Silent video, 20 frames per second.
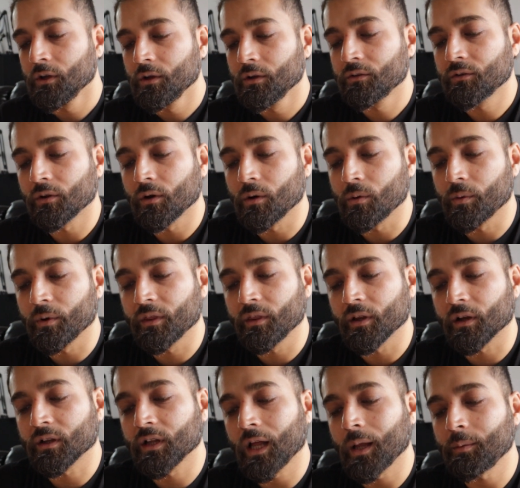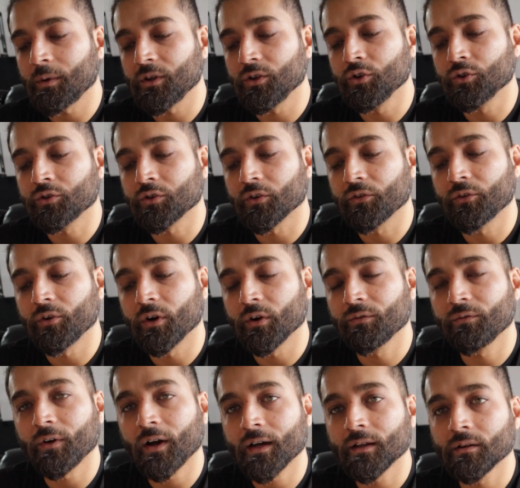So with the climate neutral
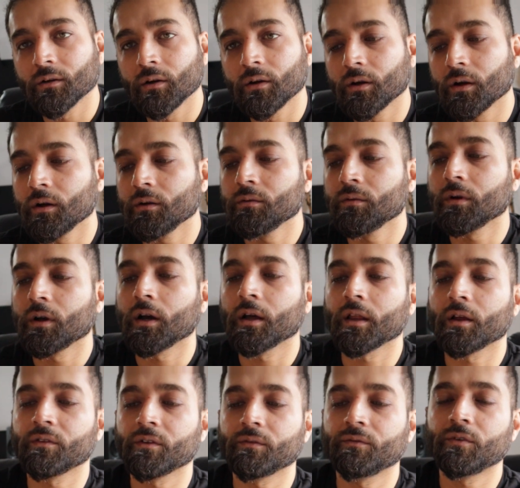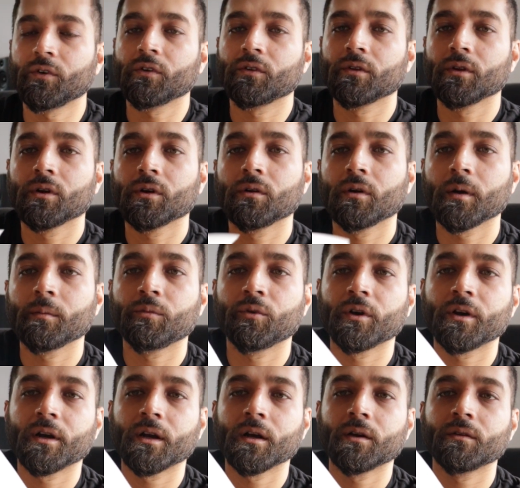certified logo, that was the first logo I
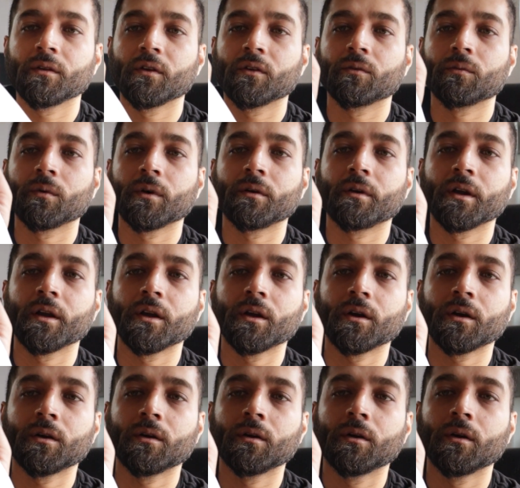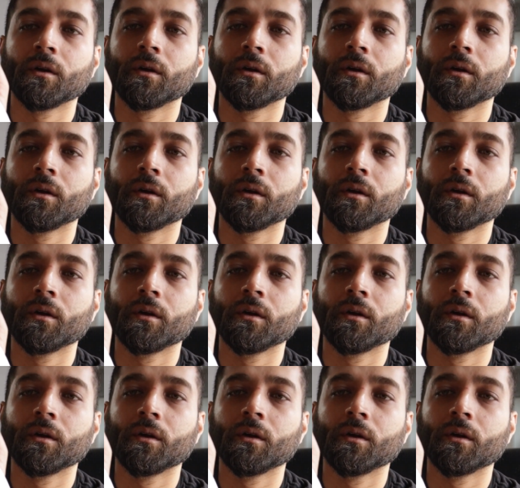pointed out, this one right here.